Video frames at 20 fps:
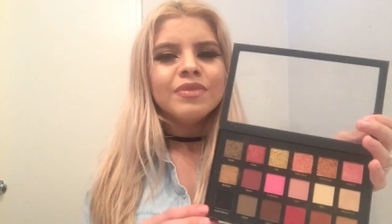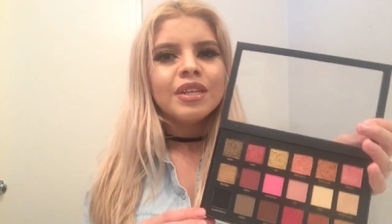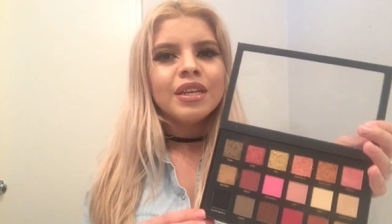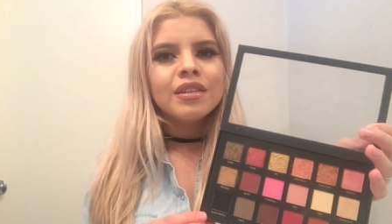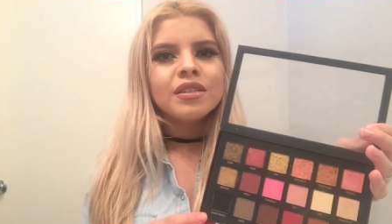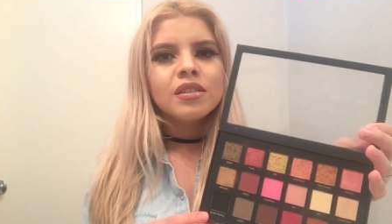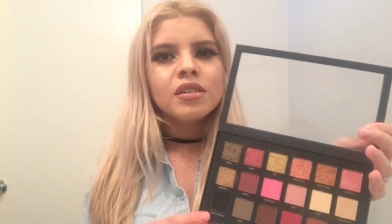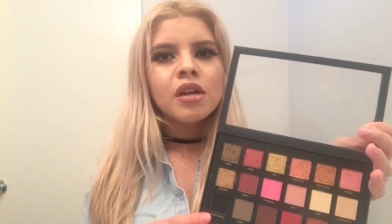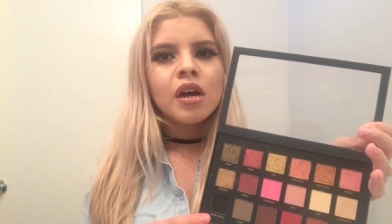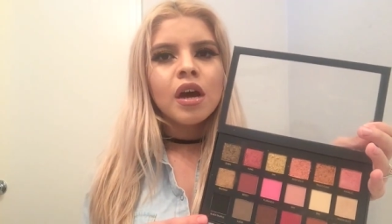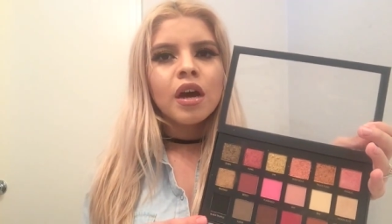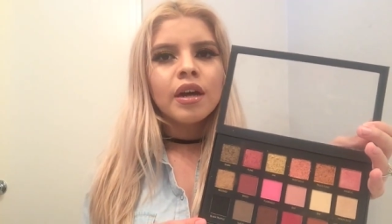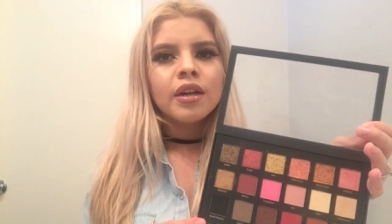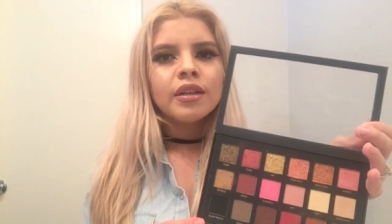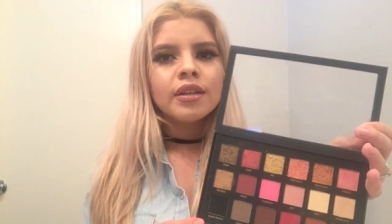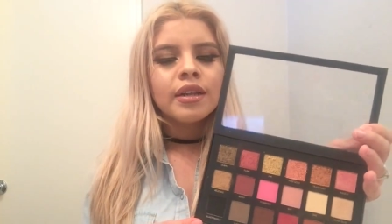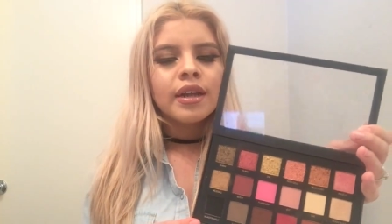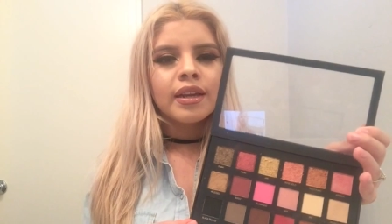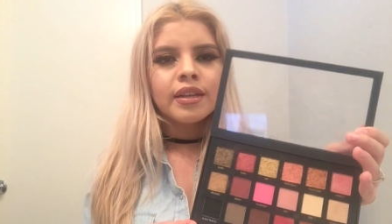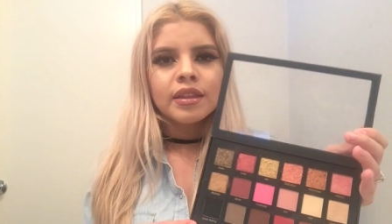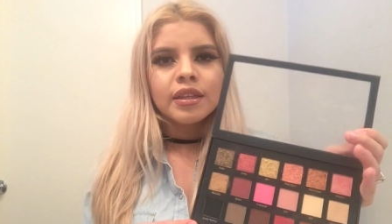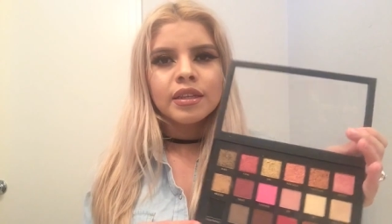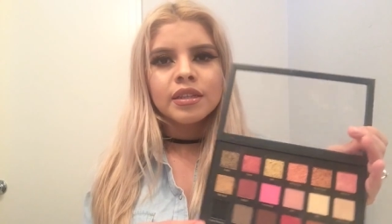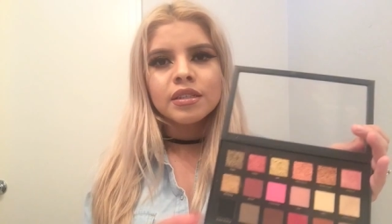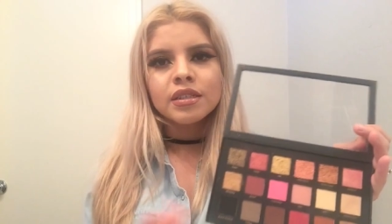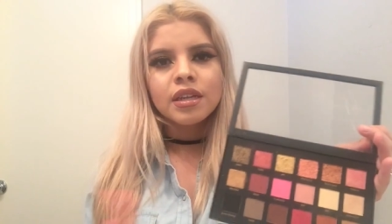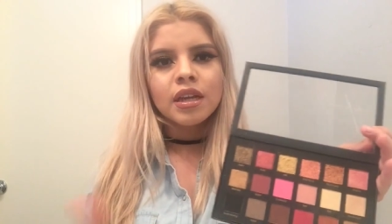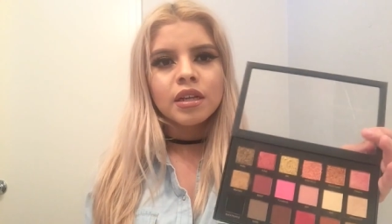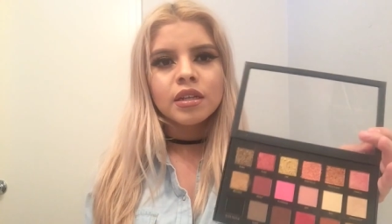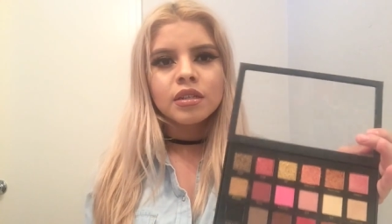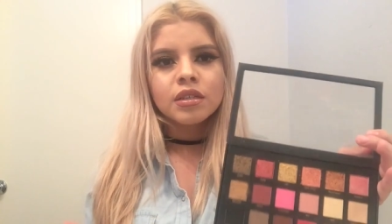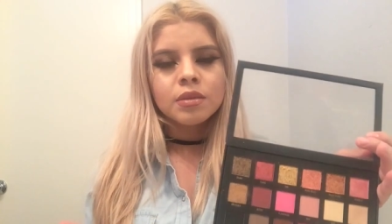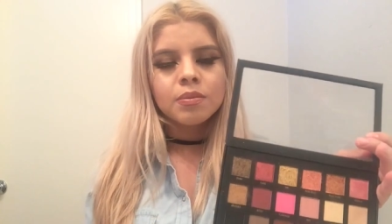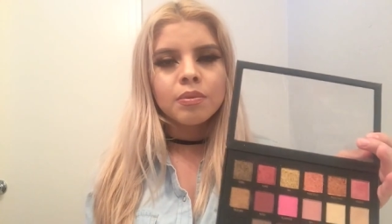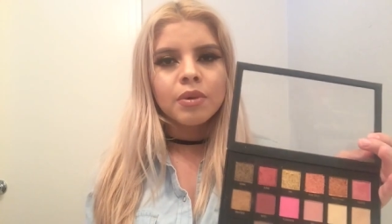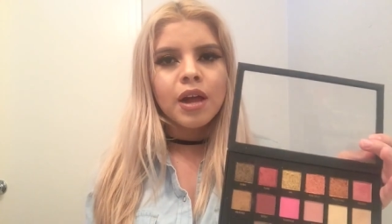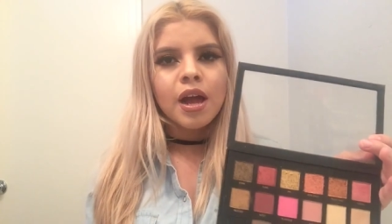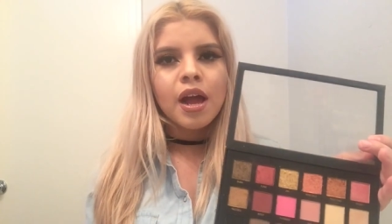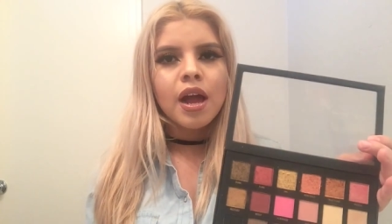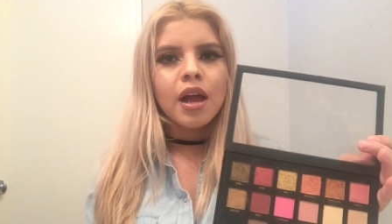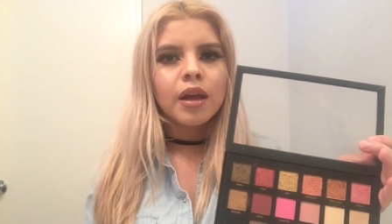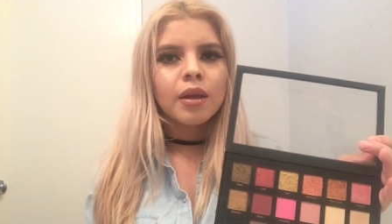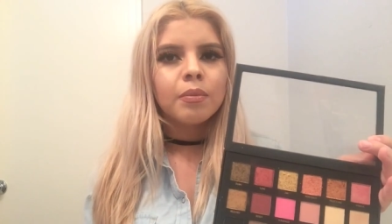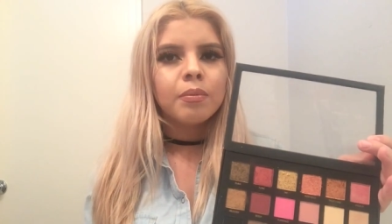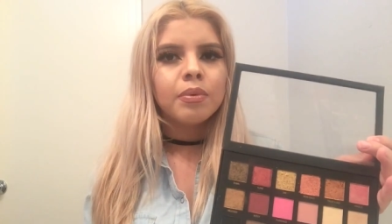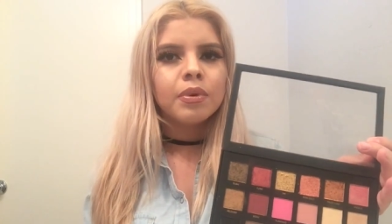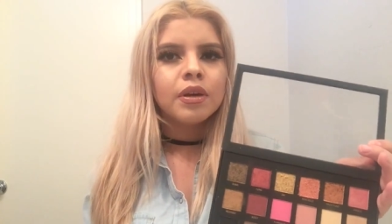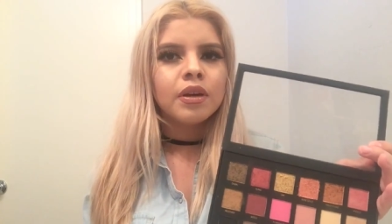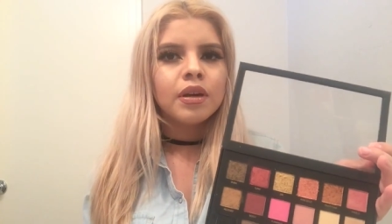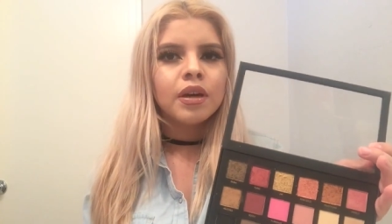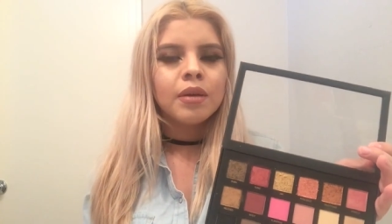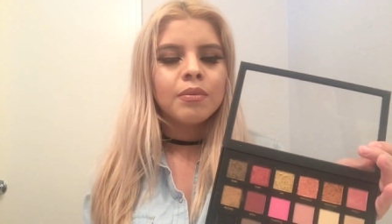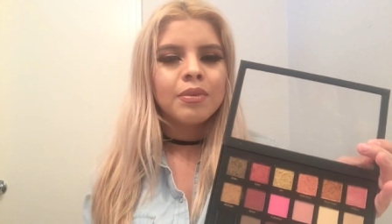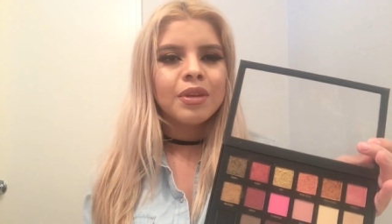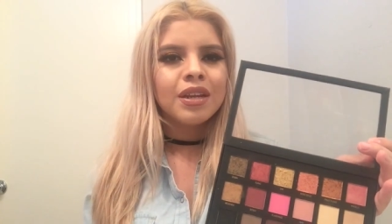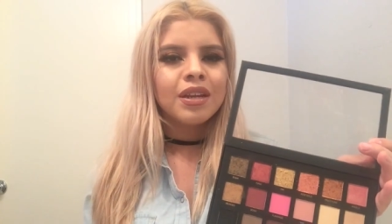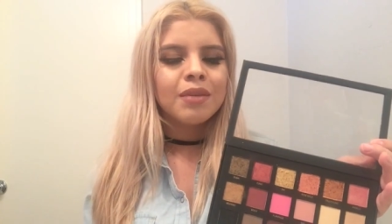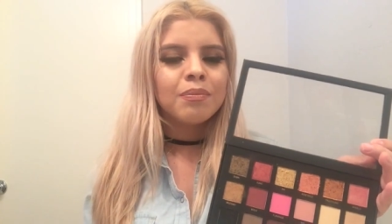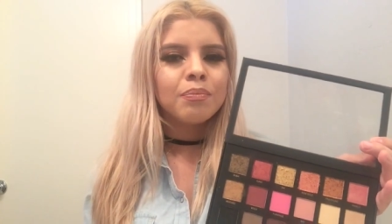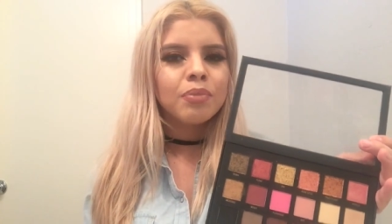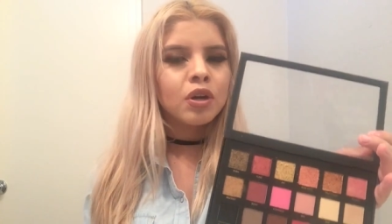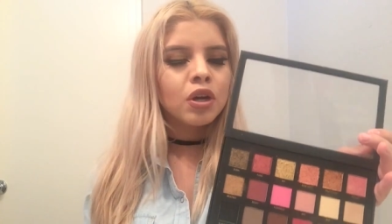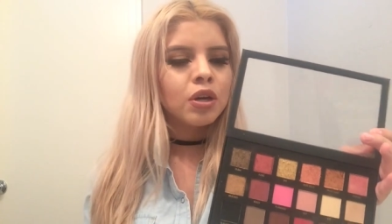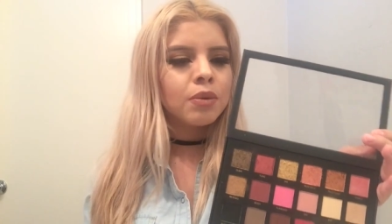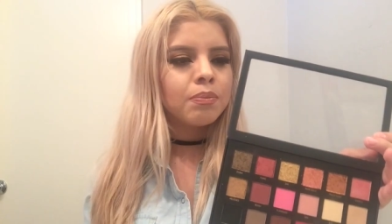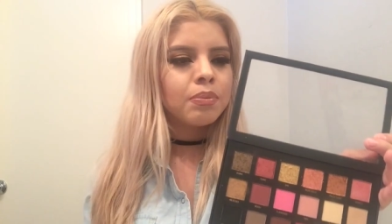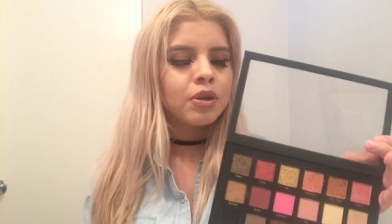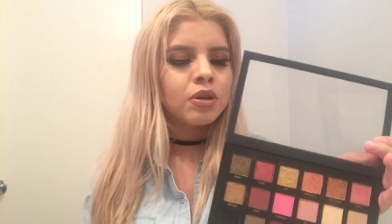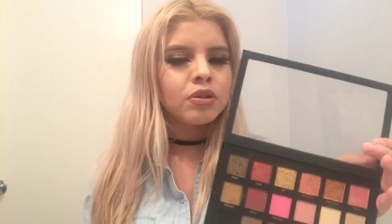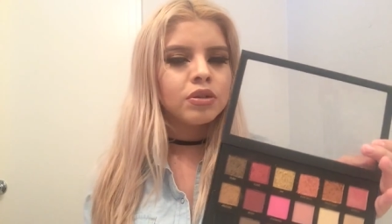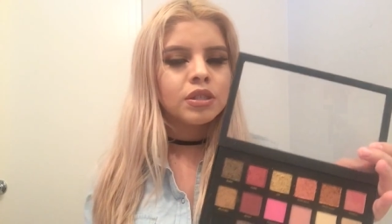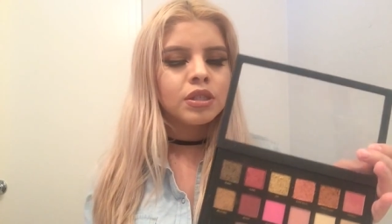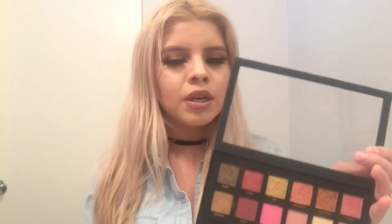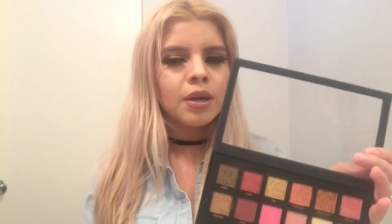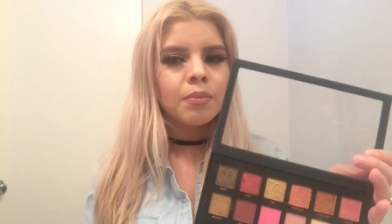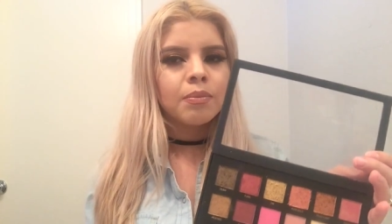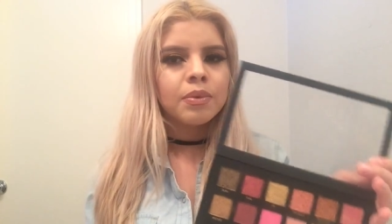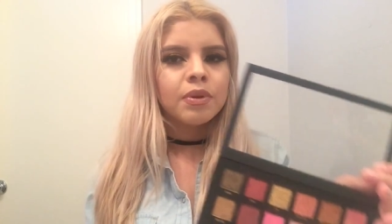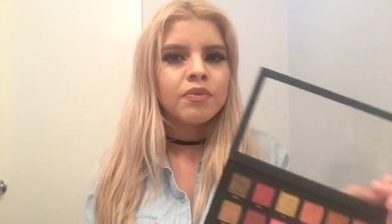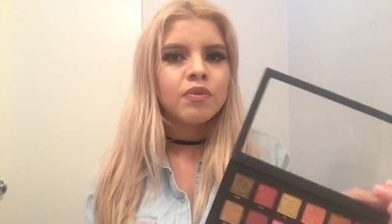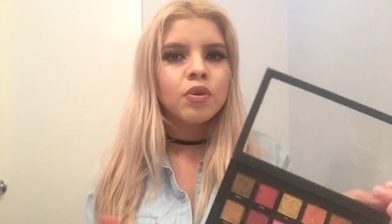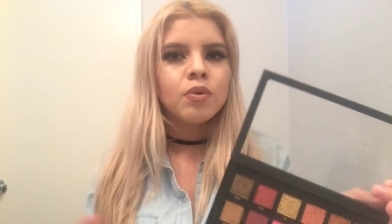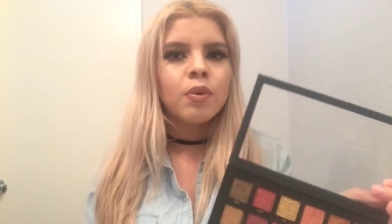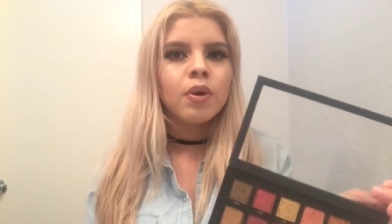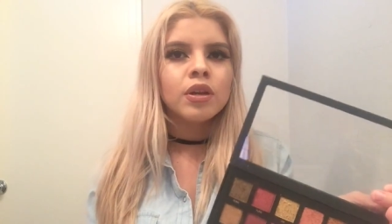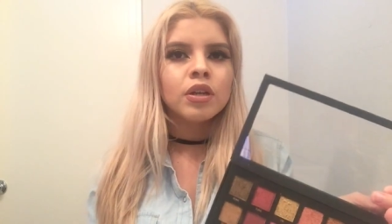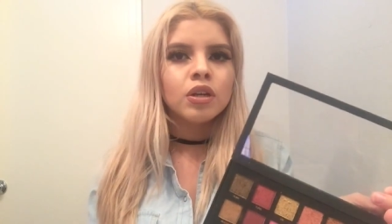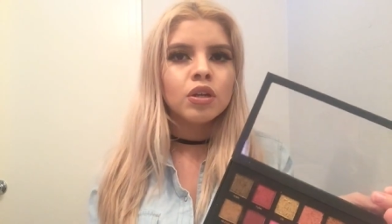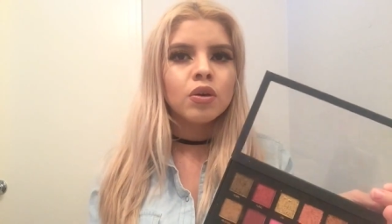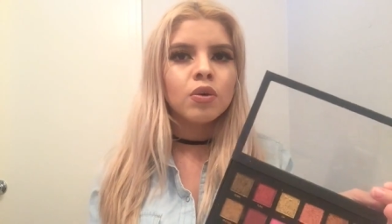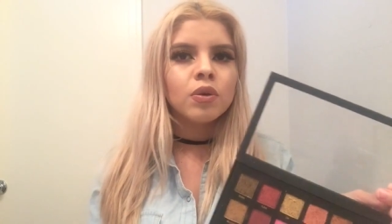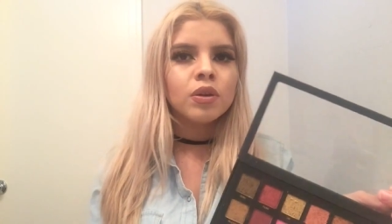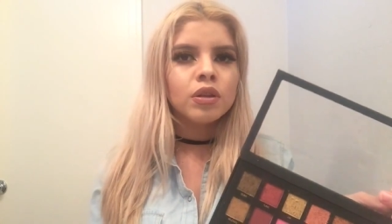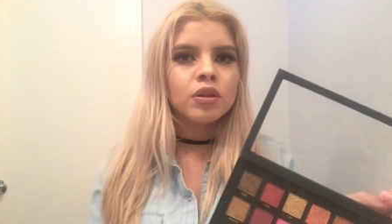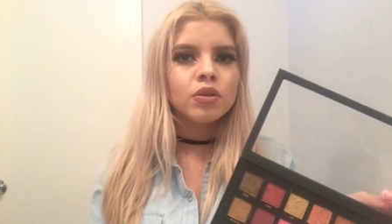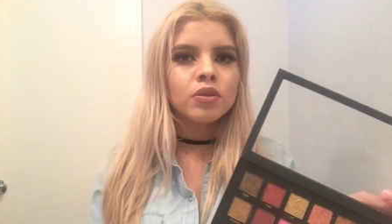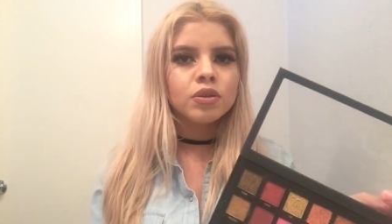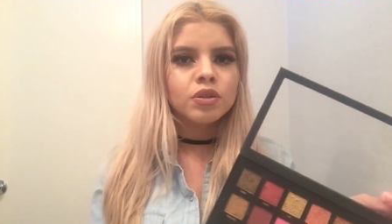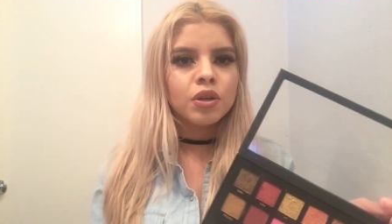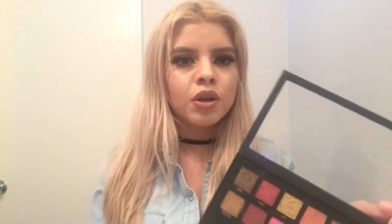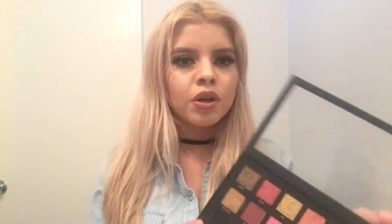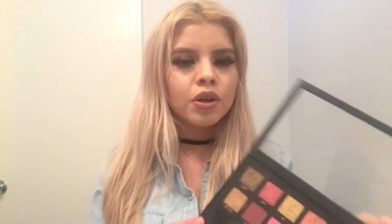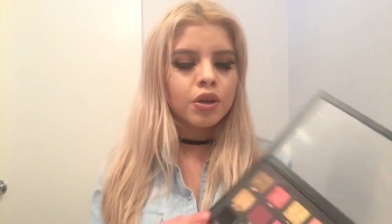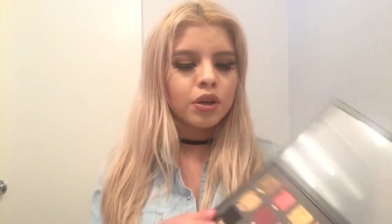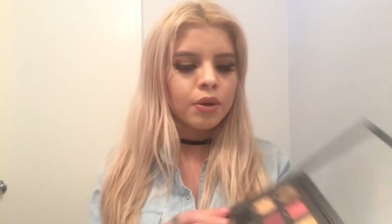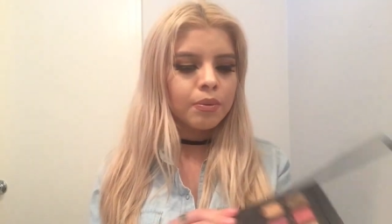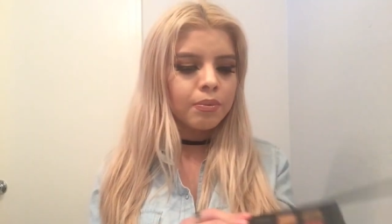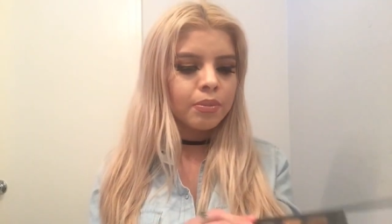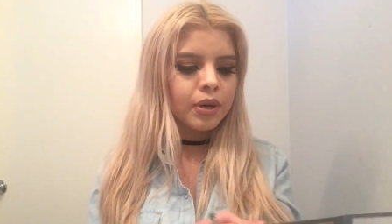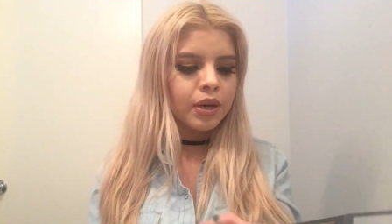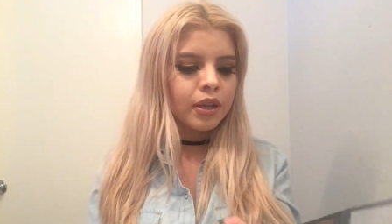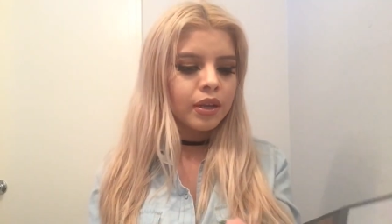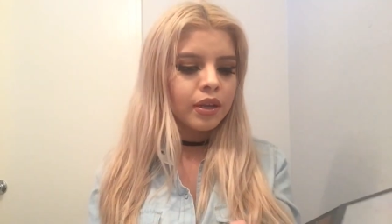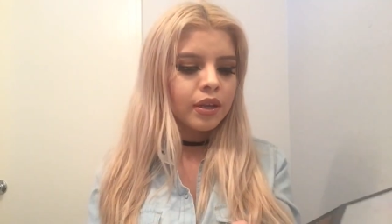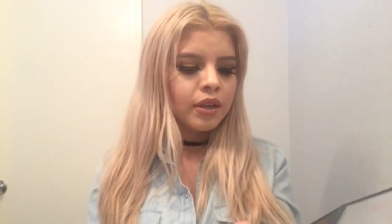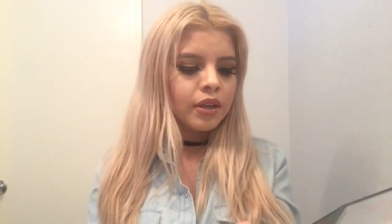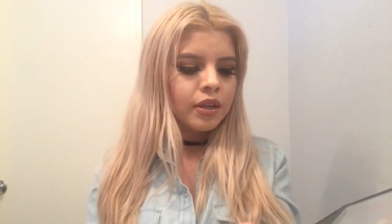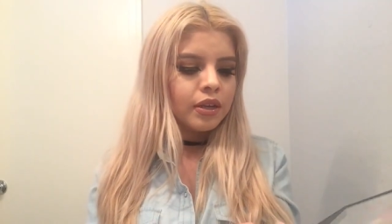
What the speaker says: It's not like the intense black, but I mean, it could build up if you want to go a little darker, but